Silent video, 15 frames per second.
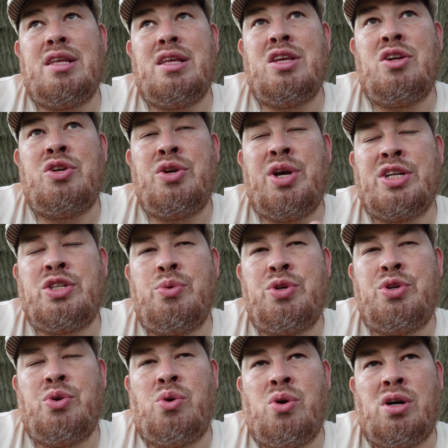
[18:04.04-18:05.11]
you know, you get to a
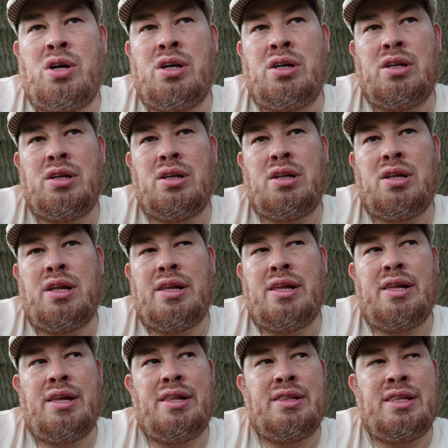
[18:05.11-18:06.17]
door
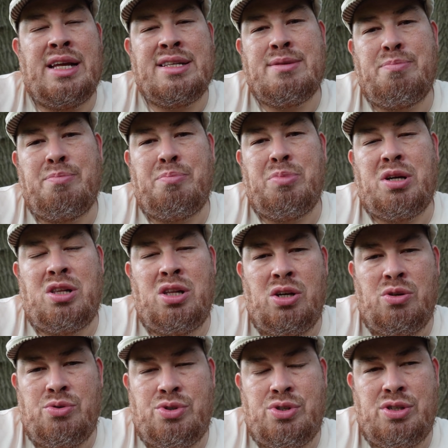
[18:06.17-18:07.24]
that's
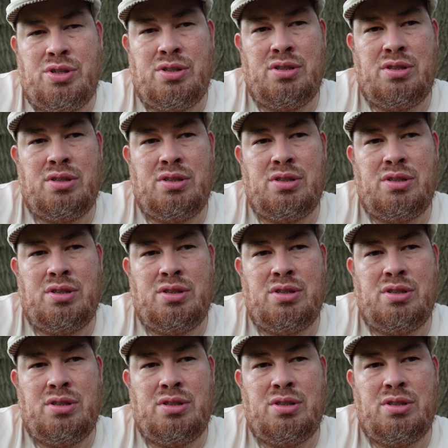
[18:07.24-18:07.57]
closed.